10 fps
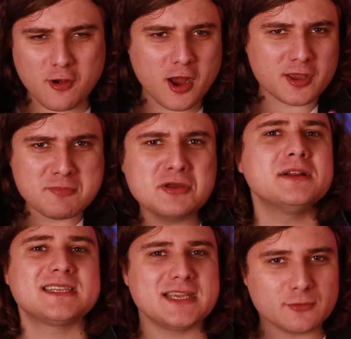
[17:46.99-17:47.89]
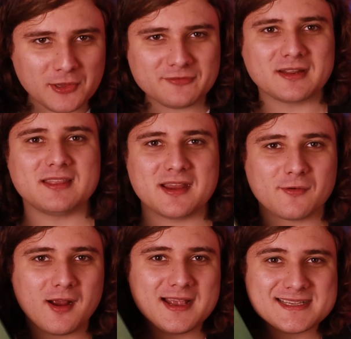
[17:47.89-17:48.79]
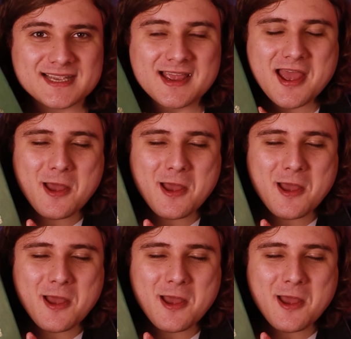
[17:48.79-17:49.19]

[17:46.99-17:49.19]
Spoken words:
a community who loved to theorize,